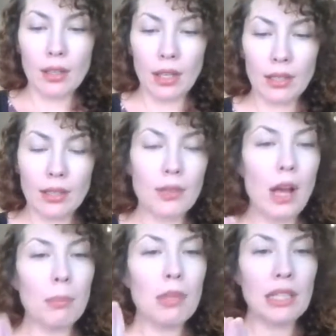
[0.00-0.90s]

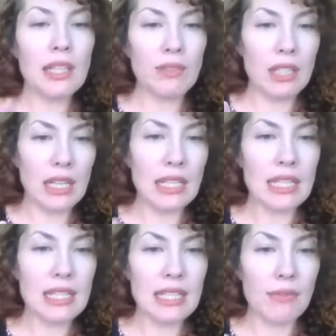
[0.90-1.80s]
not believing in
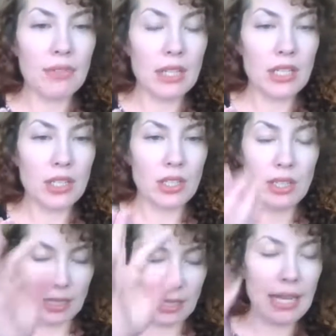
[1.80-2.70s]
this
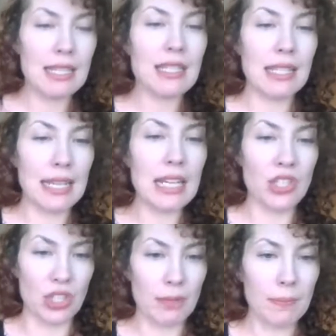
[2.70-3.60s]

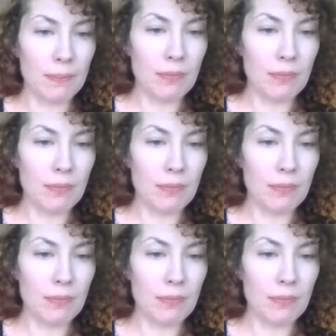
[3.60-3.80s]
destination.